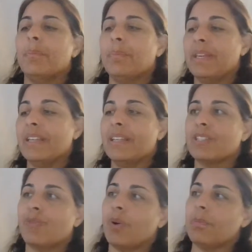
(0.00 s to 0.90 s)
P is
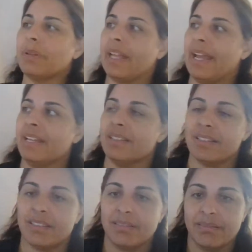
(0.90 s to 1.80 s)
for
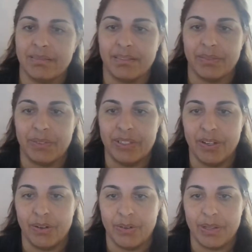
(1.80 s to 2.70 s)
plants. We
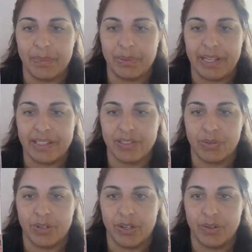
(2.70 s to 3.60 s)
know that plants
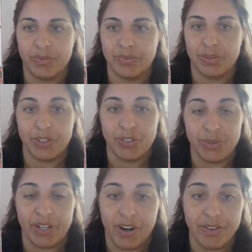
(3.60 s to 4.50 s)
grow. So when you're
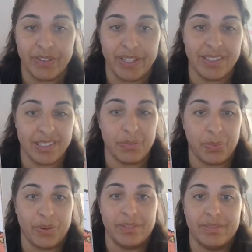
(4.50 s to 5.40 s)
doing harvest, it's
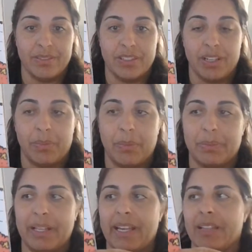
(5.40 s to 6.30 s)
important to talk about
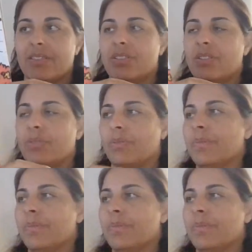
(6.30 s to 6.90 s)
plants too.